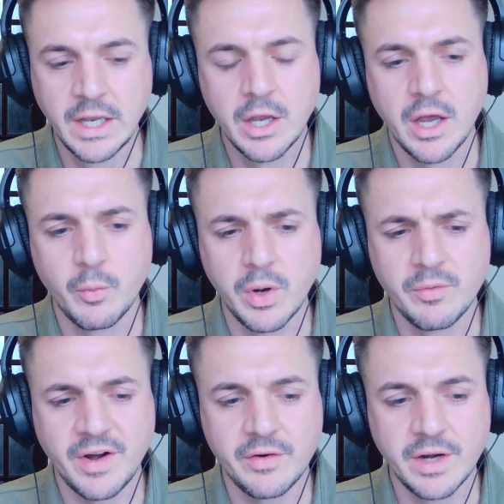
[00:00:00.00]
And we
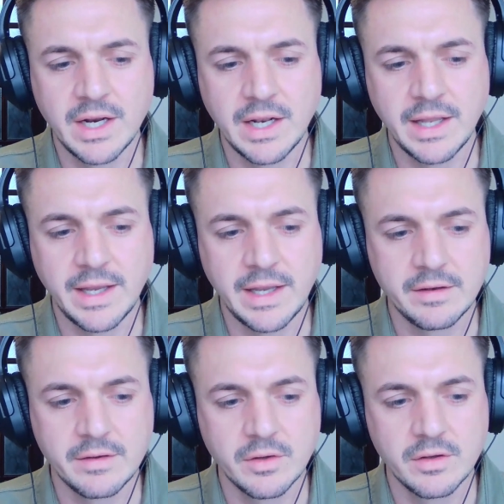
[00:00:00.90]
were very
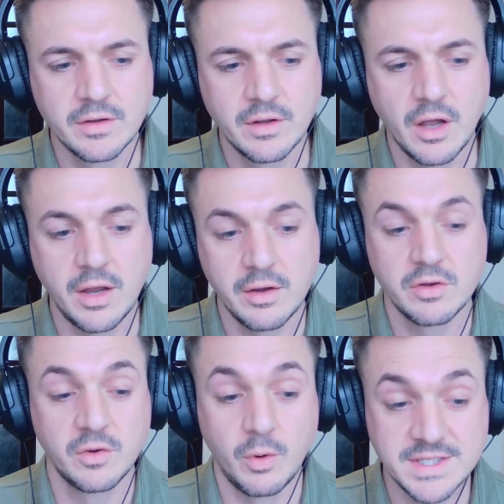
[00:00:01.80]
clear
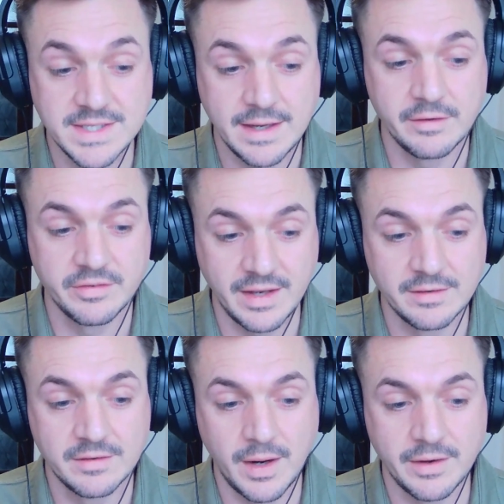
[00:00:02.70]
to ourselves
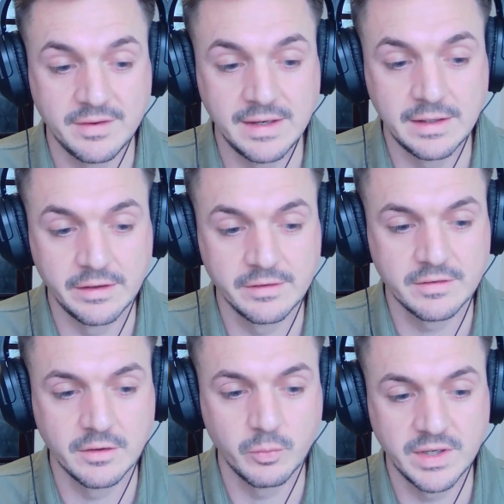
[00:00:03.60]
and to our
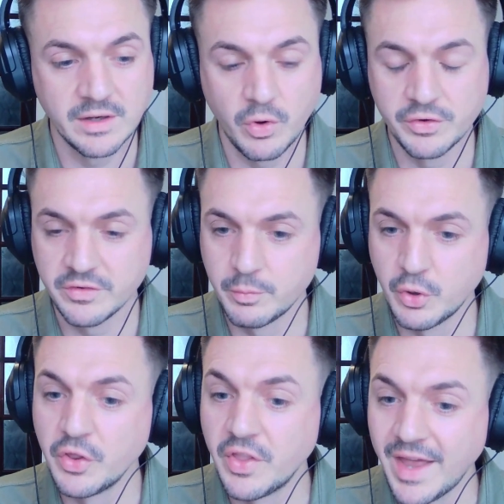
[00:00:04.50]
dealers that we didn't want to
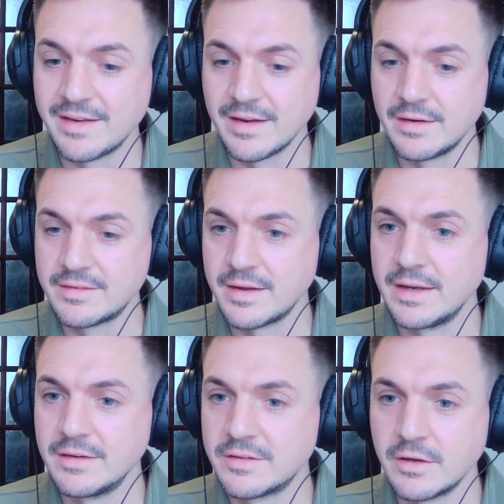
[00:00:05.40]
put their data
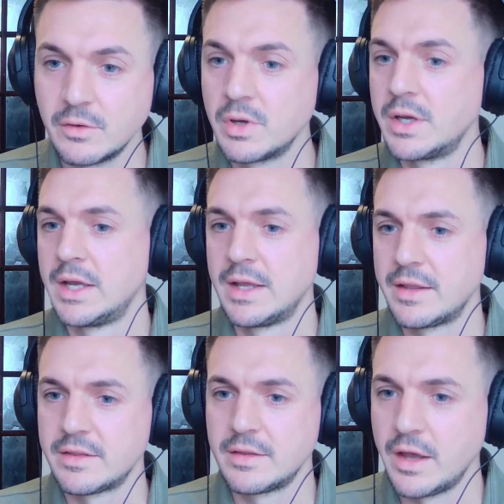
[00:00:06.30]
into
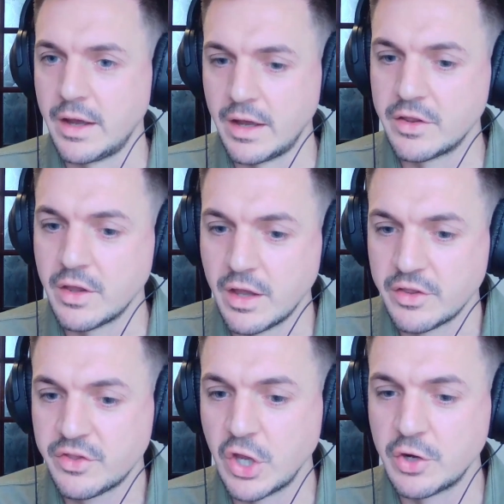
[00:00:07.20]
a
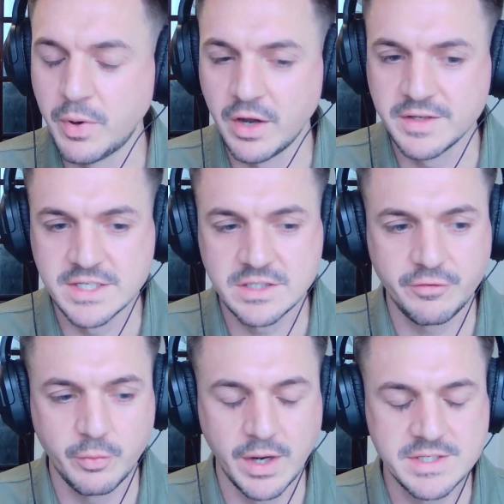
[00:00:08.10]
third-party
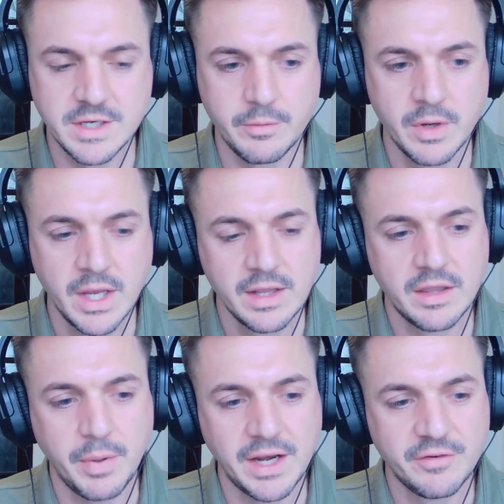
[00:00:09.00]
software. So
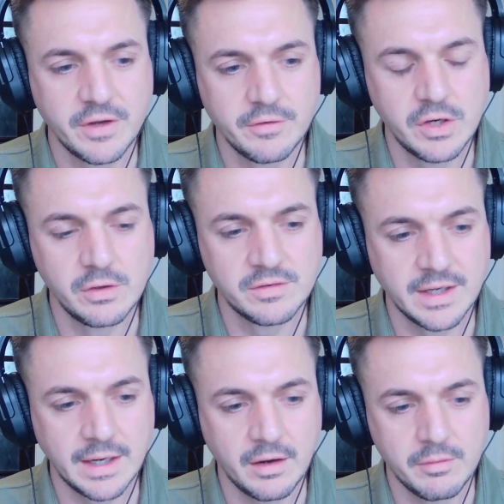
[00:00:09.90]
the benefit of
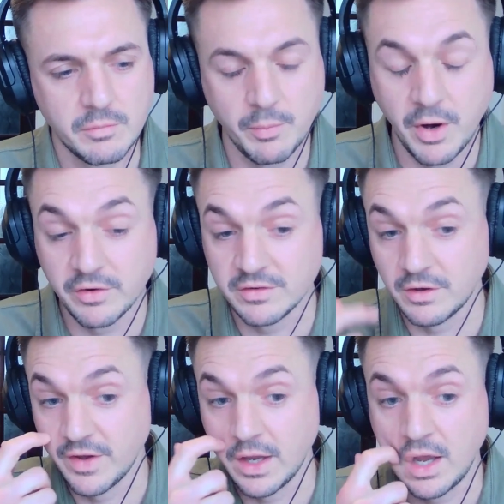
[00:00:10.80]
using the
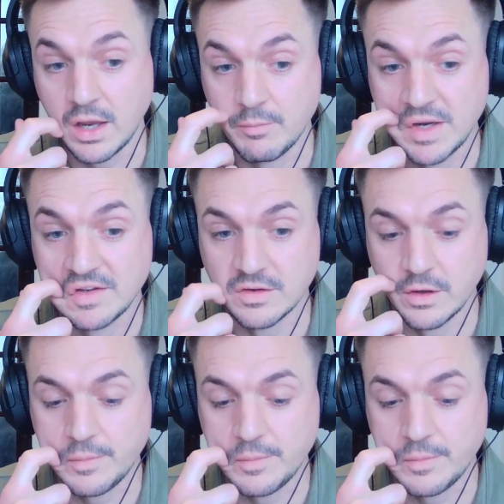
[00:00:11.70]
Microsoft AI means that